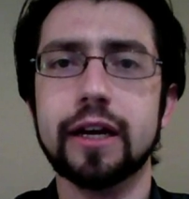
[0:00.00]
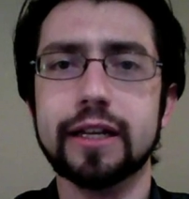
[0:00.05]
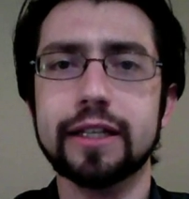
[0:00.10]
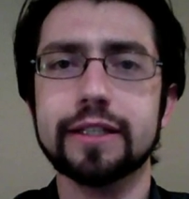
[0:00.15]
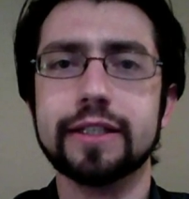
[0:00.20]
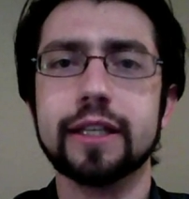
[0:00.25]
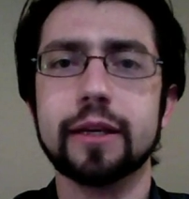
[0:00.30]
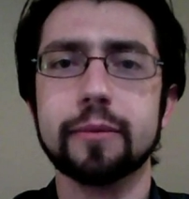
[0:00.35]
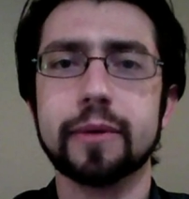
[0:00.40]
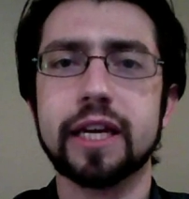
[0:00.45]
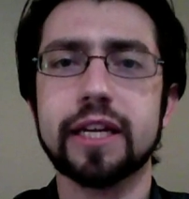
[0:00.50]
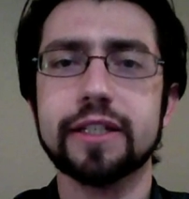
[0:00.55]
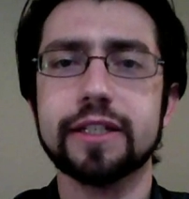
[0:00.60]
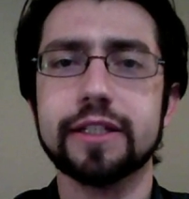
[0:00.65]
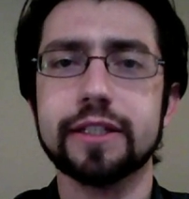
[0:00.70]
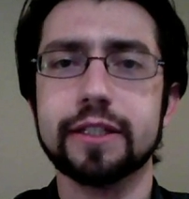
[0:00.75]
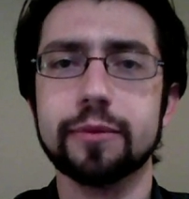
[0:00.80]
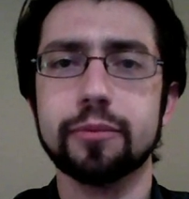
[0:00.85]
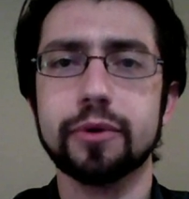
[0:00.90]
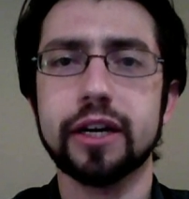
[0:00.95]
in some
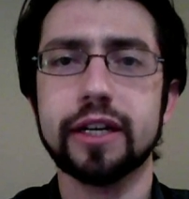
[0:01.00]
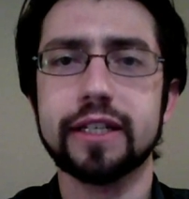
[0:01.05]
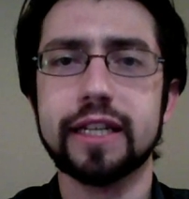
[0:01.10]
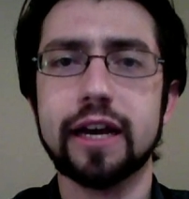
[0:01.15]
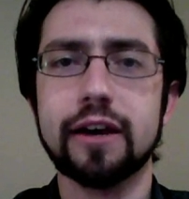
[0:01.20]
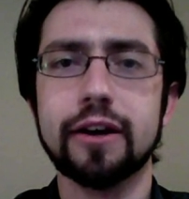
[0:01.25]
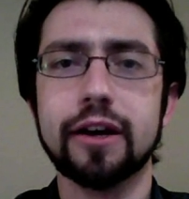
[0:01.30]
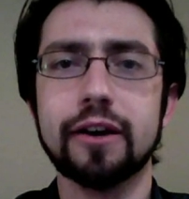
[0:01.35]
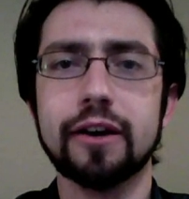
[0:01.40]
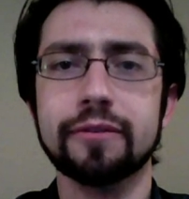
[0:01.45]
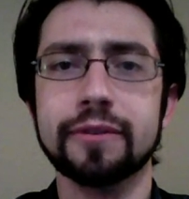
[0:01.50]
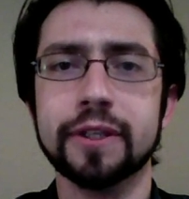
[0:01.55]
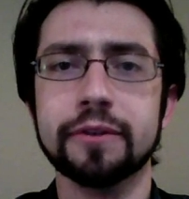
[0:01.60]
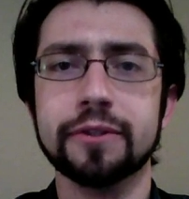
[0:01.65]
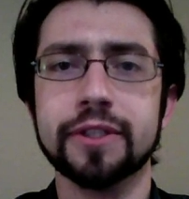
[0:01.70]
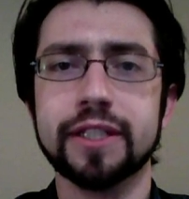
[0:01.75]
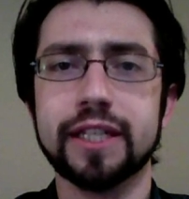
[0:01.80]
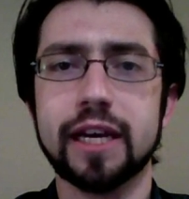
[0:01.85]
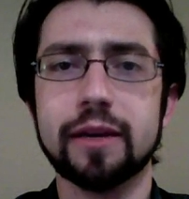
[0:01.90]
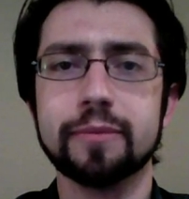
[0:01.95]
cases the breakdown of
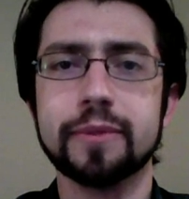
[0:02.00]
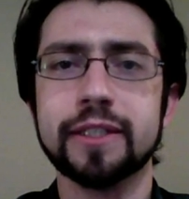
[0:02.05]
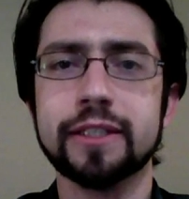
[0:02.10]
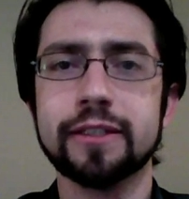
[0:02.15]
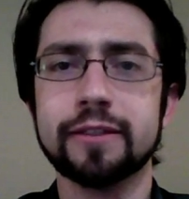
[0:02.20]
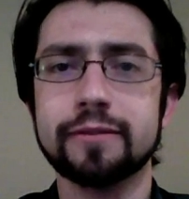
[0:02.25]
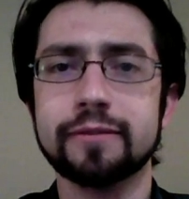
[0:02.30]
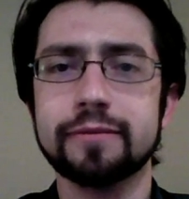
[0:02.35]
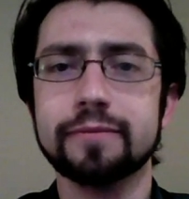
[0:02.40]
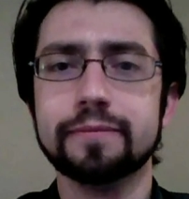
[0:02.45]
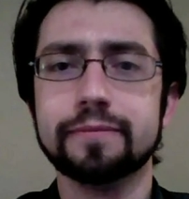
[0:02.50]
those steps.